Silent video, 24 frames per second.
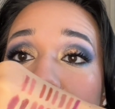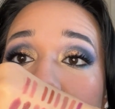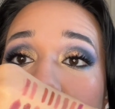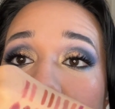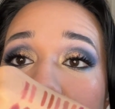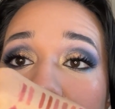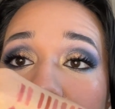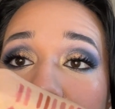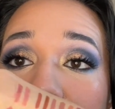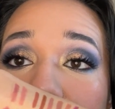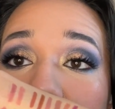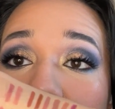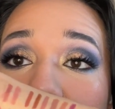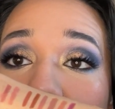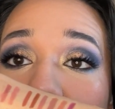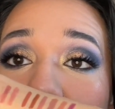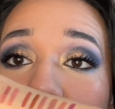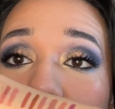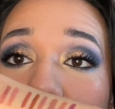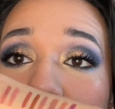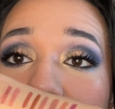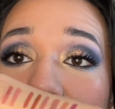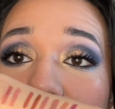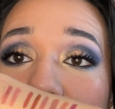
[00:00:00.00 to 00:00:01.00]
There you go,
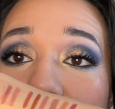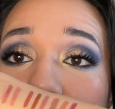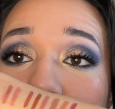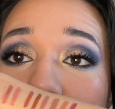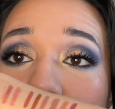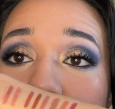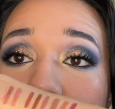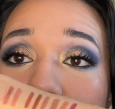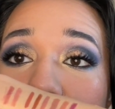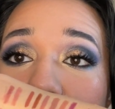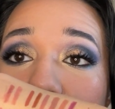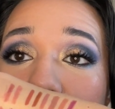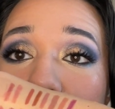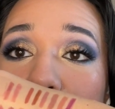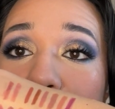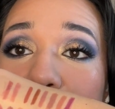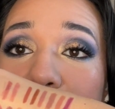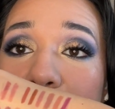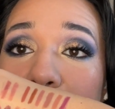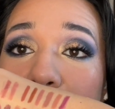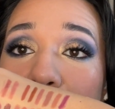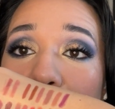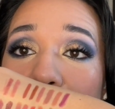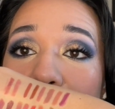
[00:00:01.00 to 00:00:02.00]
right there.
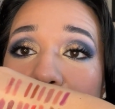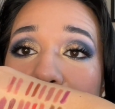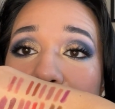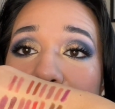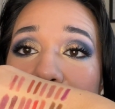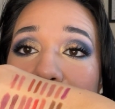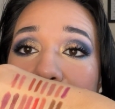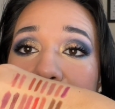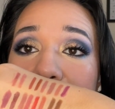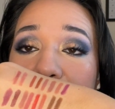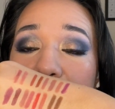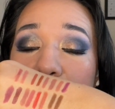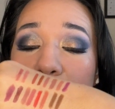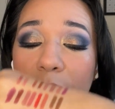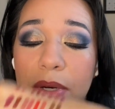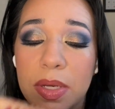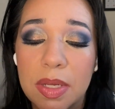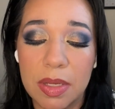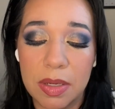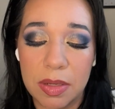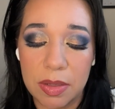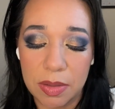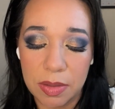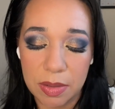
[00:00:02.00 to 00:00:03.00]
It's a lot like this one
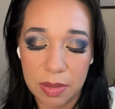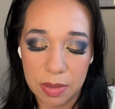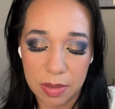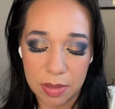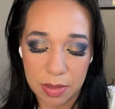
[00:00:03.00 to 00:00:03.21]
here,